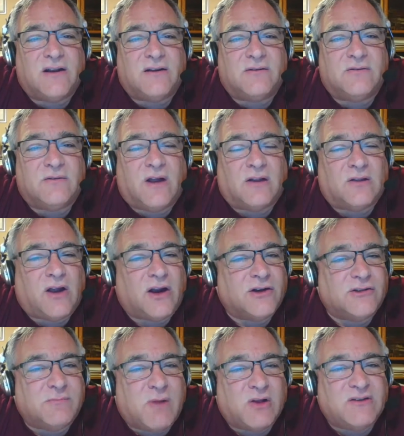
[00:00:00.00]
a
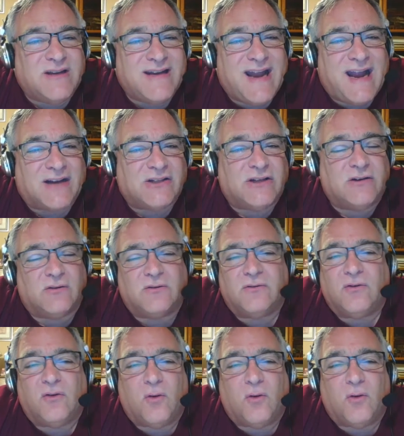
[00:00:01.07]
large multinational